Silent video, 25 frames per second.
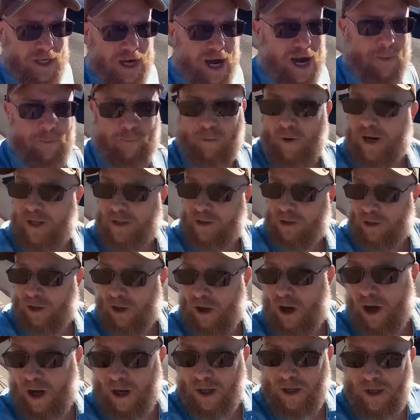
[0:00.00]
not break the
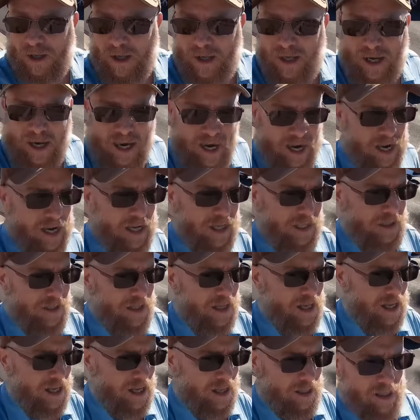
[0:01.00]
law. And
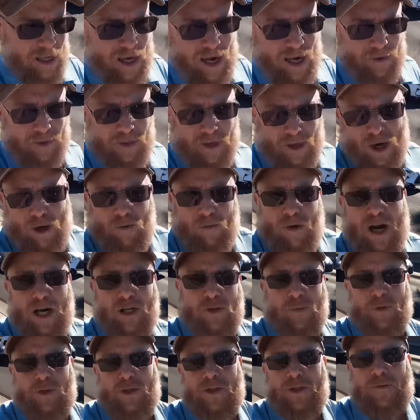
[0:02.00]
uh, I think our rights
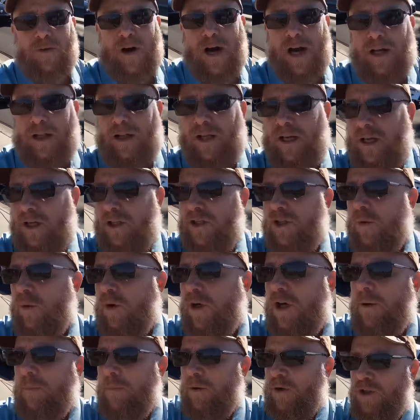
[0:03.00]
were just violated. So we're
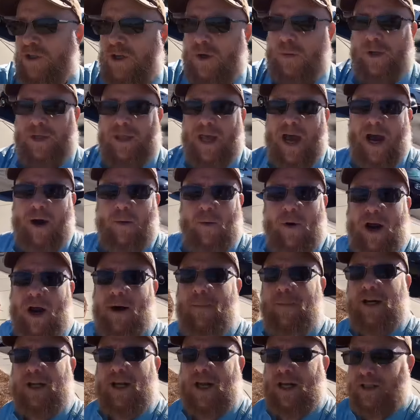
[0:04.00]
going to pursue it that way. I'm
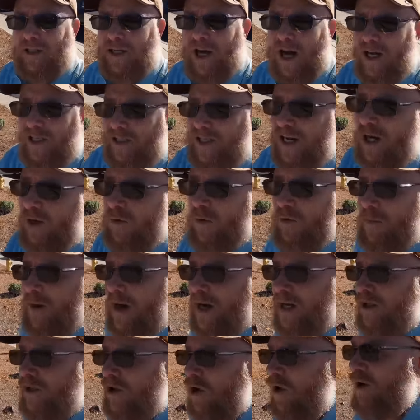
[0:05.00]
going to get in contact with my
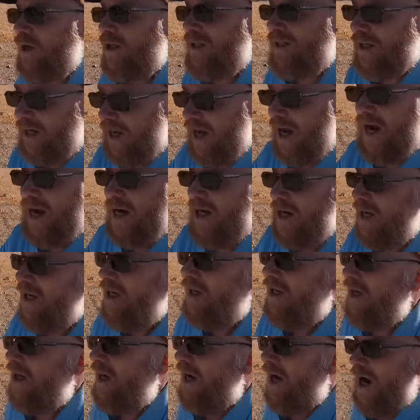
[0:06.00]
attorney today,
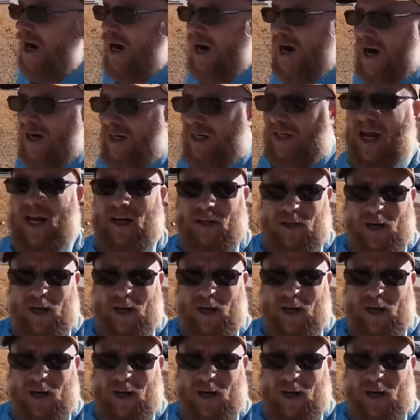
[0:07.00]
uh, get